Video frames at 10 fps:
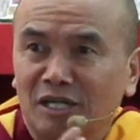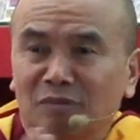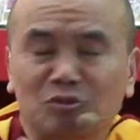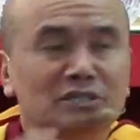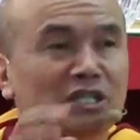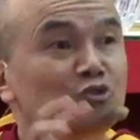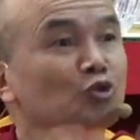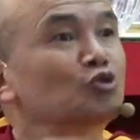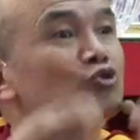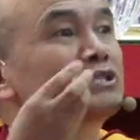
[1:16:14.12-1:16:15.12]
Because there's
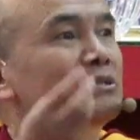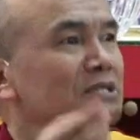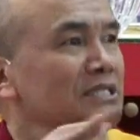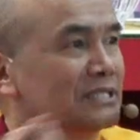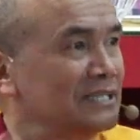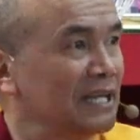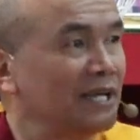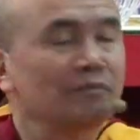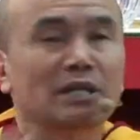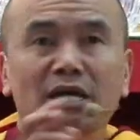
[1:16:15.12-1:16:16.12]
no two substances
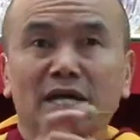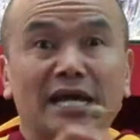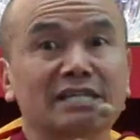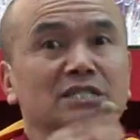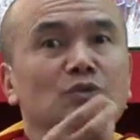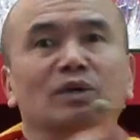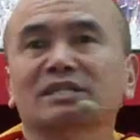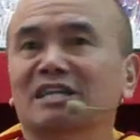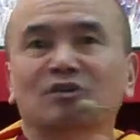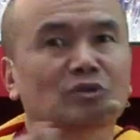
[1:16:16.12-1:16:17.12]
there, entity-wise
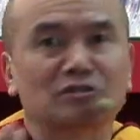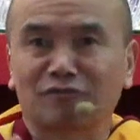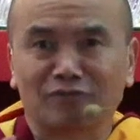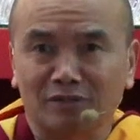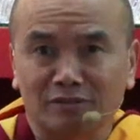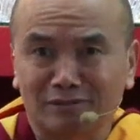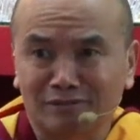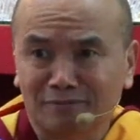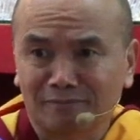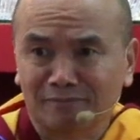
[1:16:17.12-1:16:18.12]
they are not different.